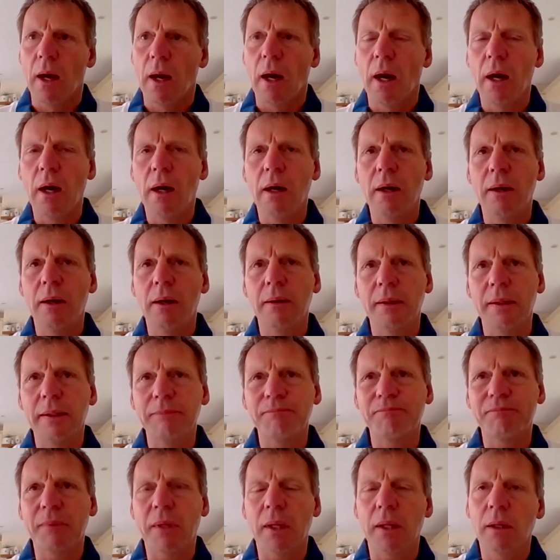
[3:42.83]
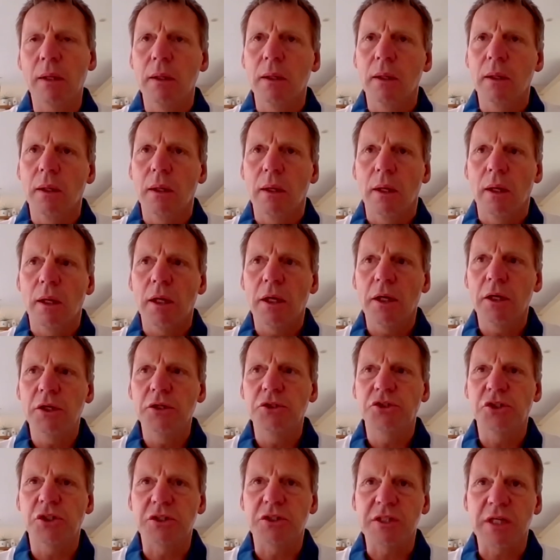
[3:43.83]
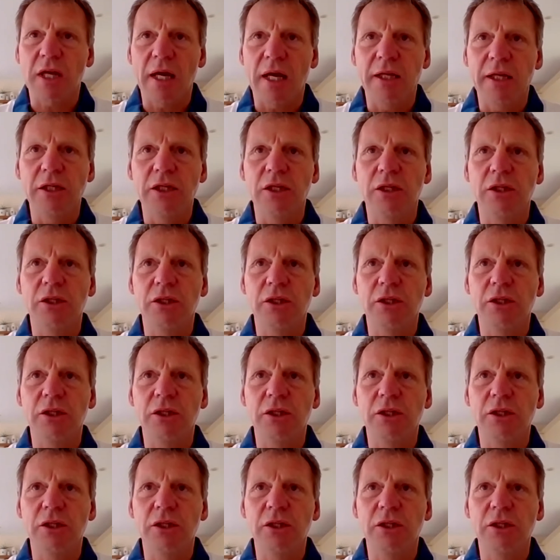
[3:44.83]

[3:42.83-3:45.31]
As you say,